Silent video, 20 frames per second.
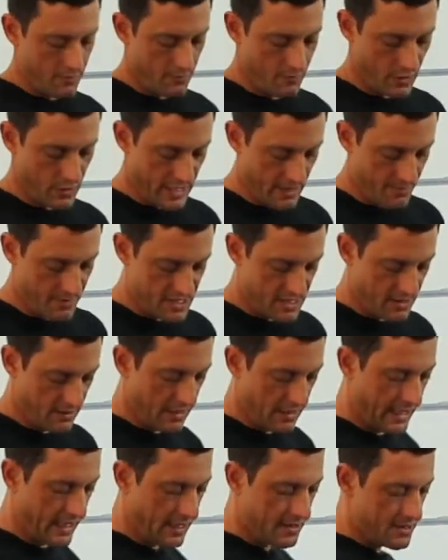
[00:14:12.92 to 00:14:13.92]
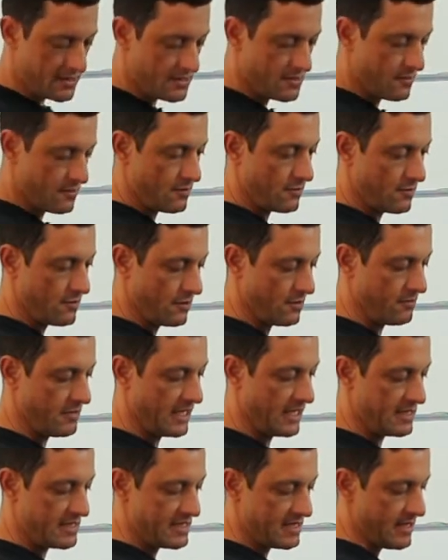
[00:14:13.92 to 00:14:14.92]
What happens in the legs is going to
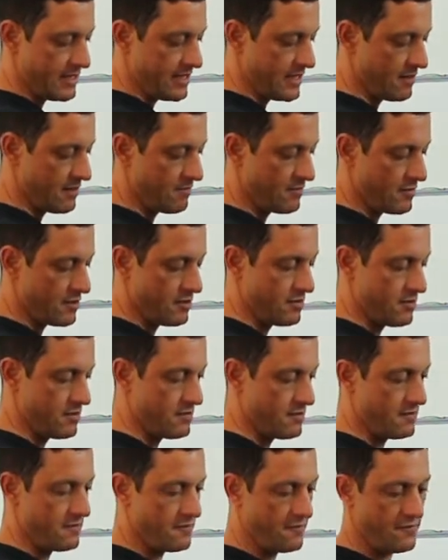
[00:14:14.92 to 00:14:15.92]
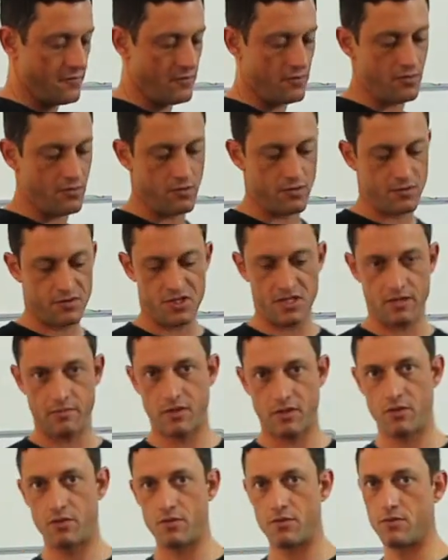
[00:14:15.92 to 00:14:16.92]
be the same for
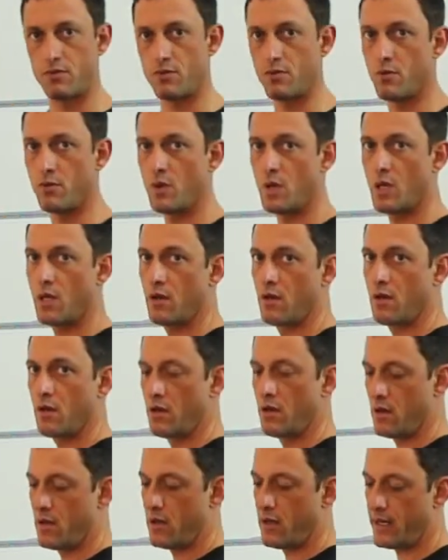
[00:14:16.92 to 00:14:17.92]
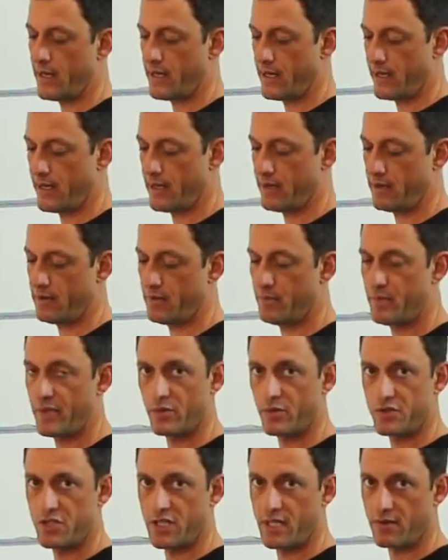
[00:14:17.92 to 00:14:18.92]
Chum Kiu and
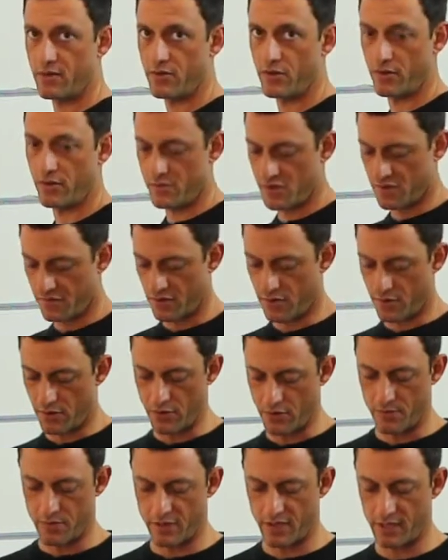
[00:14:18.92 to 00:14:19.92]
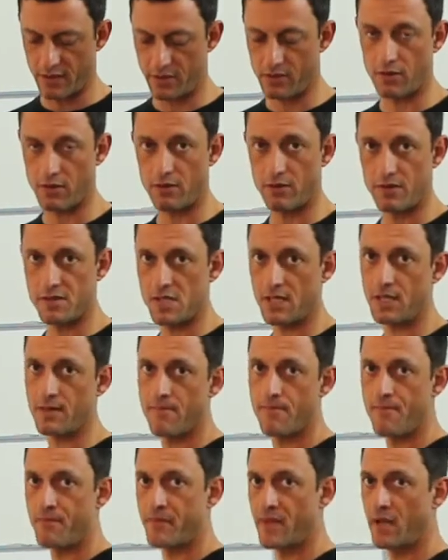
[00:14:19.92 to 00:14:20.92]
Biu Gee in terms of the opening and
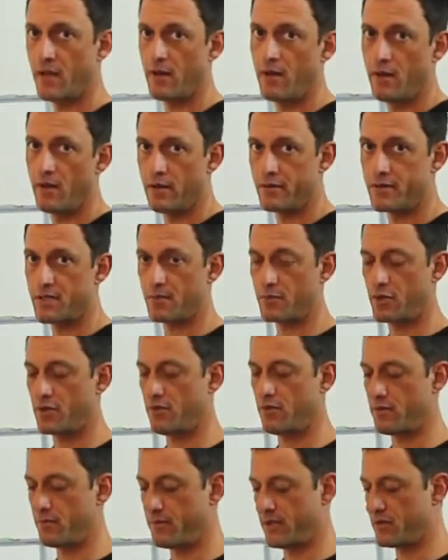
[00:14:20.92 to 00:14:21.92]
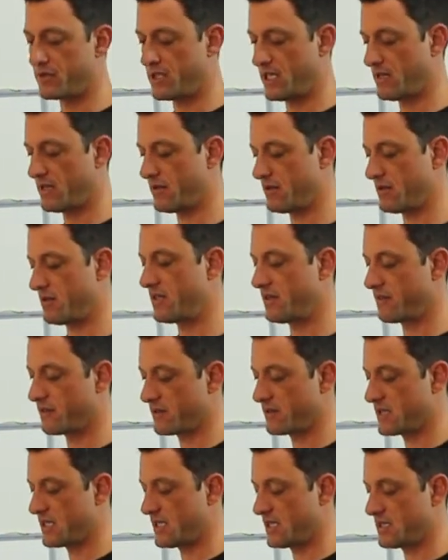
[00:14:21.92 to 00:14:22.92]
closing. Chum Kiu and Biu Gee, though, the
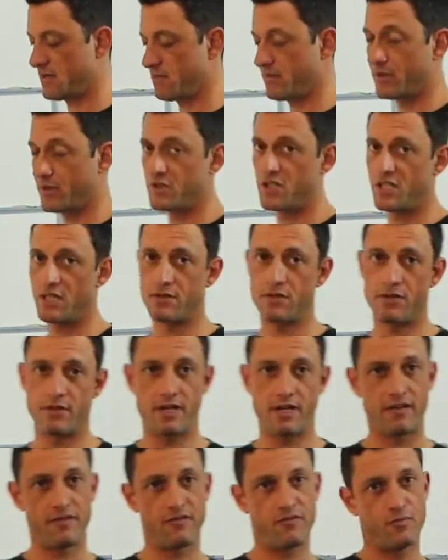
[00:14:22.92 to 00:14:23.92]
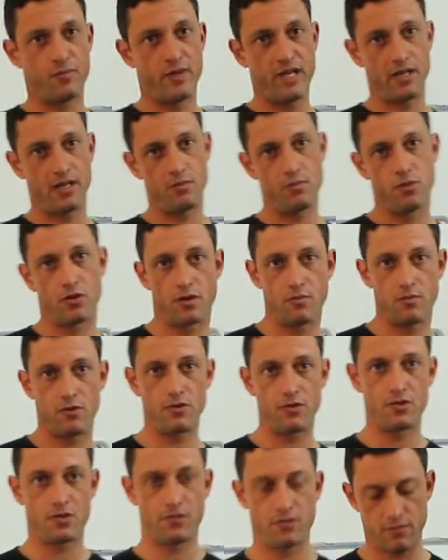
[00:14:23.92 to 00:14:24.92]
difference is in Biu Gee I don't have any body
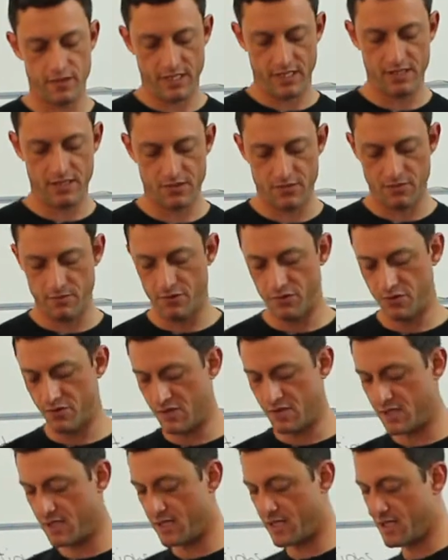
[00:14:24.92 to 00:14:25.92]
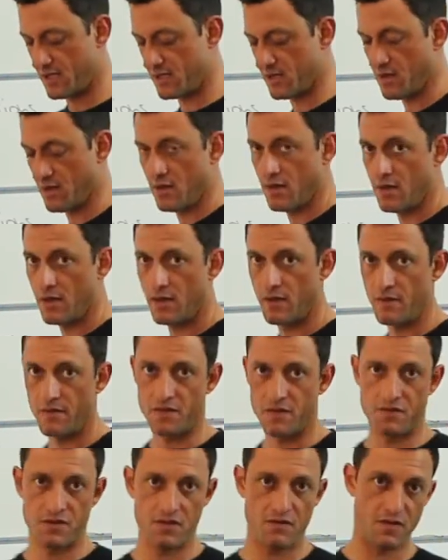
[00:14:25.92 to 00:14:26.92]
motion. The weight distribution stays
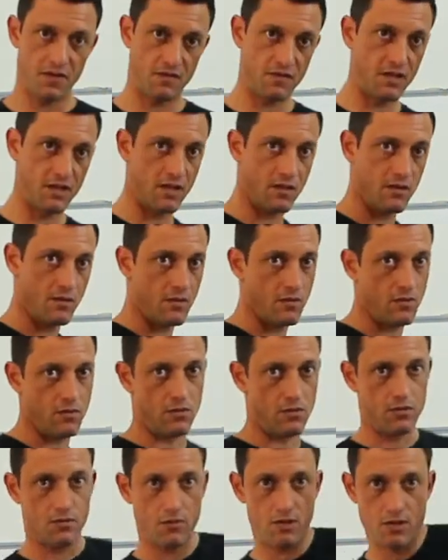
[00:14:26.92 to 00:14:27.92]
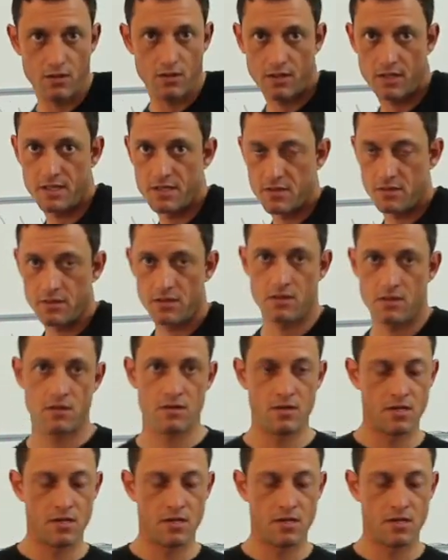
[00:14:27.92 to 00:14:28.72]
50-50 all the while as I